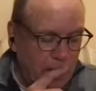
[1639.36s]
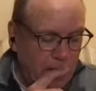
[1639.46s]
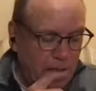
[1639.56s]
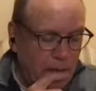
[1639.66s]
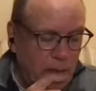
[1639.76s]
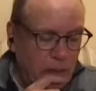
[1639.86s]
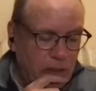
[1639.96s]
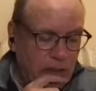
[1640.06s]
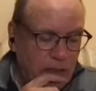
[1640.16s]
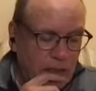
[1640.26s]
And the Buddha
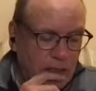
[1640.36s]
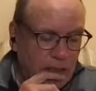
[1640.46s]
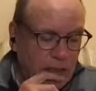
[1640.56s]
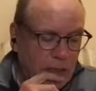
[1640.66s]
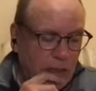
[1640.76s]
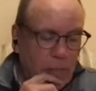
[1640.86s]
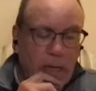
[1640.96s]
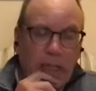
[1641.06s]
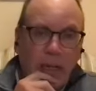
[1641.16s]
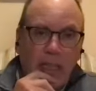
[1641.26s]
says,
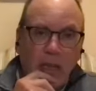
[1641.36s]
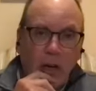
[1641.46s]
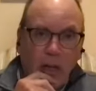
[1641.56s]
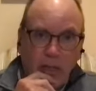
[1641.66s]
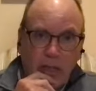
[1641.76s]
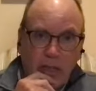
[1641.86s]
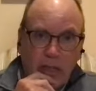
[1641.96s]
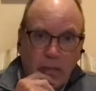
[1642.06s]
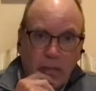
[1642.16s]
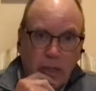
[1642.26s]
by not halting,
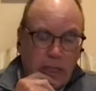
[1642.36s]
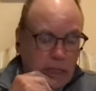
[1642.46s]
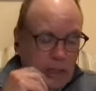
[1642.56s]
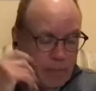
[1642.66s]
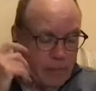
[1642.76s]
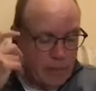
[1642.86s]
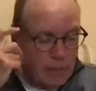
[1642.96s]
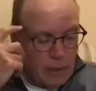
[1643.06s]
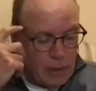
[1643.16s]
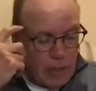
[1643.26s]
friend,
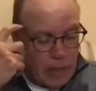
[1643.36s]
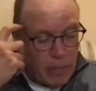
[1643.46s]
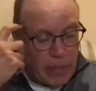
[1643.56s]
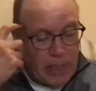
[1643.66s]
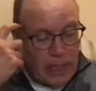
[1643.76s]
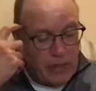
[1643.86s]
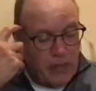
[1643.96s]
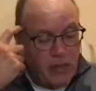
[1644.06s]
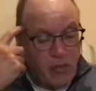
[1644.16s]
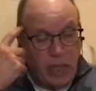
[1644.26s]
and by not
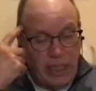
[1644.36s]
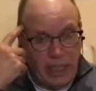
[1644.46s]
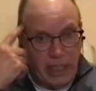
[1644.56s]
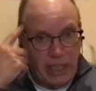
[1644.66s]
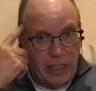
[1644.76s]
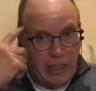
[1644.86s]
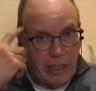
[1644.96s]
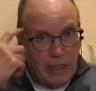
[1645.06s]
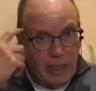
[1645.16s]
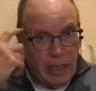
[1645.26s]
straining,
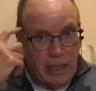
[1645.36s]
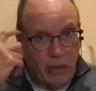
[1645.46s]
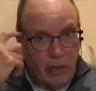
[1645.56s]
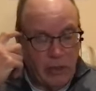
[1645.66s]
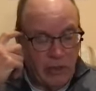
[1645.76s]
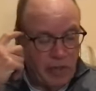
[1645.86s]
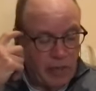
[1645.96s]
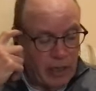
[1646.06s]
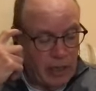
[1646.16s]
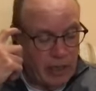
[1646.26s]
I crossed the
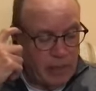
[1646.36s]
flood.